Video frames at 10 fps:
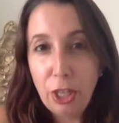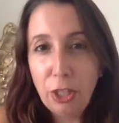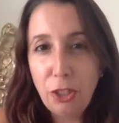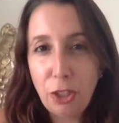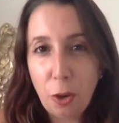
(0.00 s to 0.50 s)

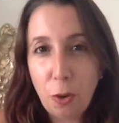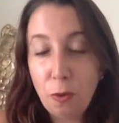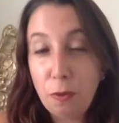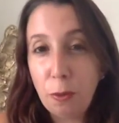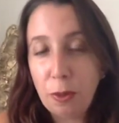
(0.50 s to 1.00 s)

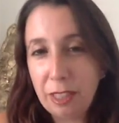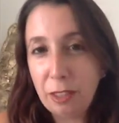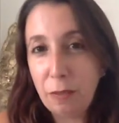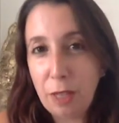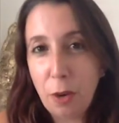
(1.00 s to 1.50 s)
So with
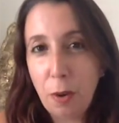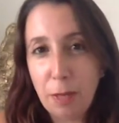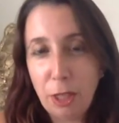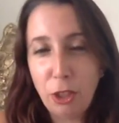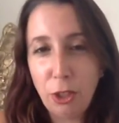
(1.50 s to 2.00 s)
this video, I'm
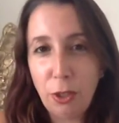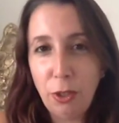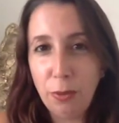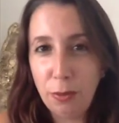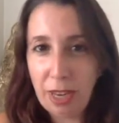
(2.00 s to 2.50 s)
going to show
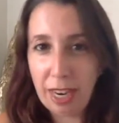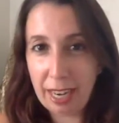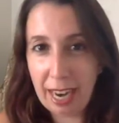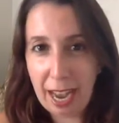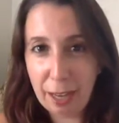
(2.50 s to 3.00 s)
you kind
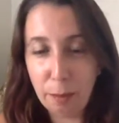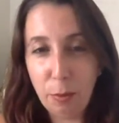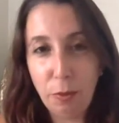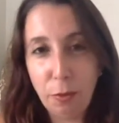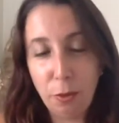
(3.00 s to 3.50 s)
of how to
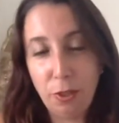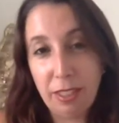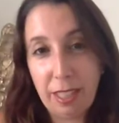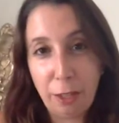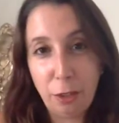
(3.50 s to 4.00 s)
move through
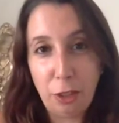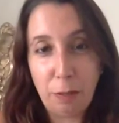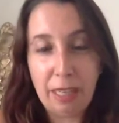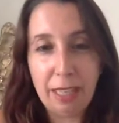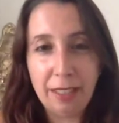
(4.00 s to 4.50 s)
this energy,
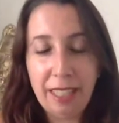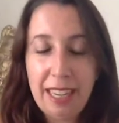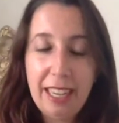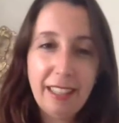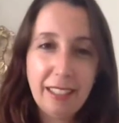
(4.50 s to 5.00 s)
because
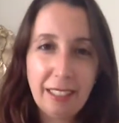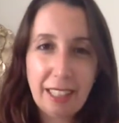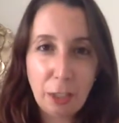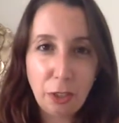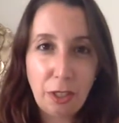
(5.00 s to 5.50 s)
this is
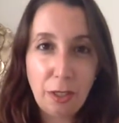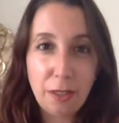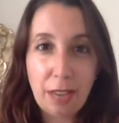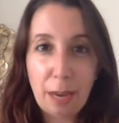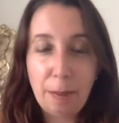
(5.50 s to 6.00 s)
actually the
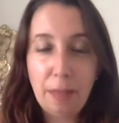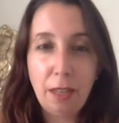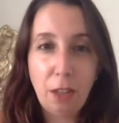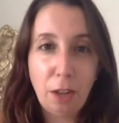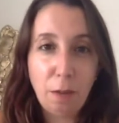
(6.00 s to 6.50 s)
time that a
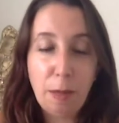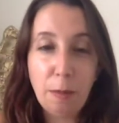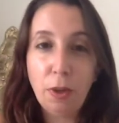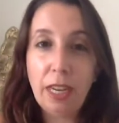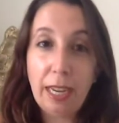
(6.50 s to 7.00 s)
lot of
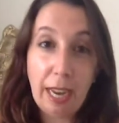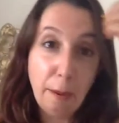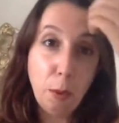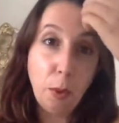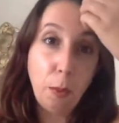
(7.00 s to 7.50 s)
people can
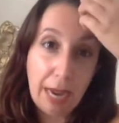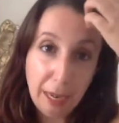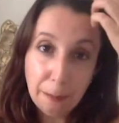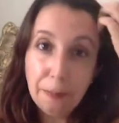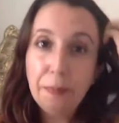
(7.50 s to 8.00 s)
gain more
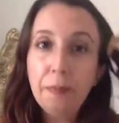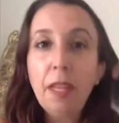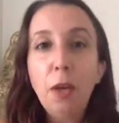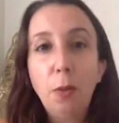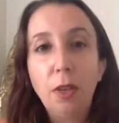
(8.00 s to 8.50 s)
weight.
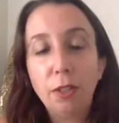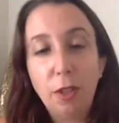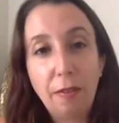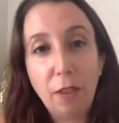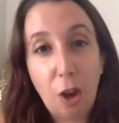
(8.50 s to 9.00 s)
We also
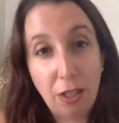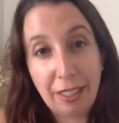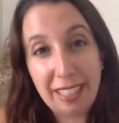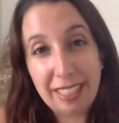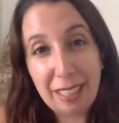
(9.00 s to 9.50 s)
have the
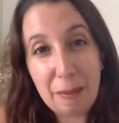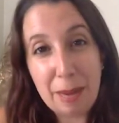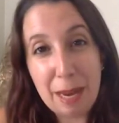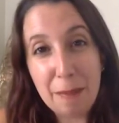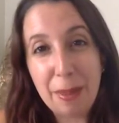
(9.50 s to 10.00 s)
holidays
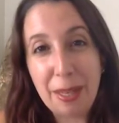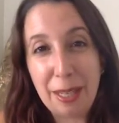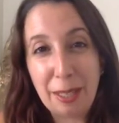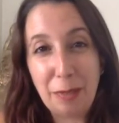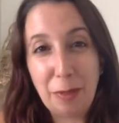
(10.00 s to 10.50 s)
coming up in the
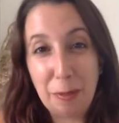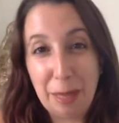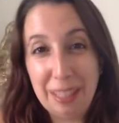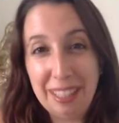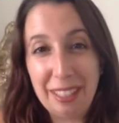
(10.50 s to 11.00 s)
next few
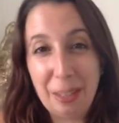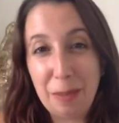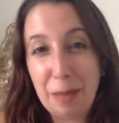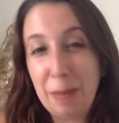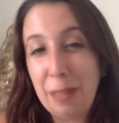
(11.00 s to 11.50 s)
months. So I'm
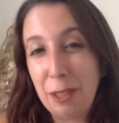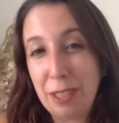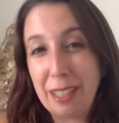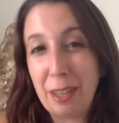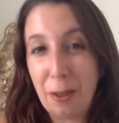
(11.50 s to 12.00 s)
going to be
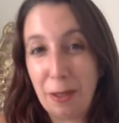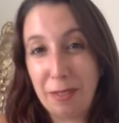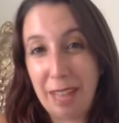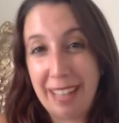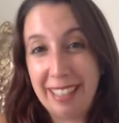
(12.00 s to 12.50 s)
addressing all of
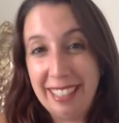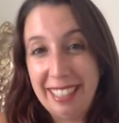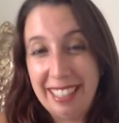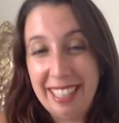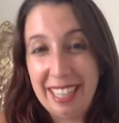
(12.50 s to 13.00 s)
that
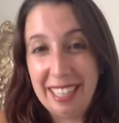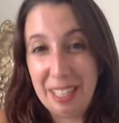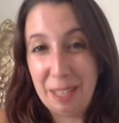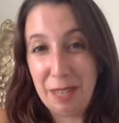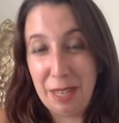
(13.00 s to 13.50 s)
in
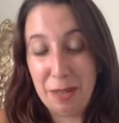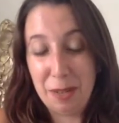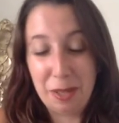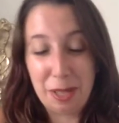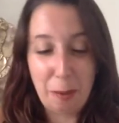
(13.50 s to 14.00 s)
this video,
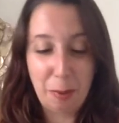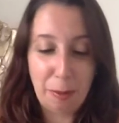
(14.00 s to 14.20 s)
so stay with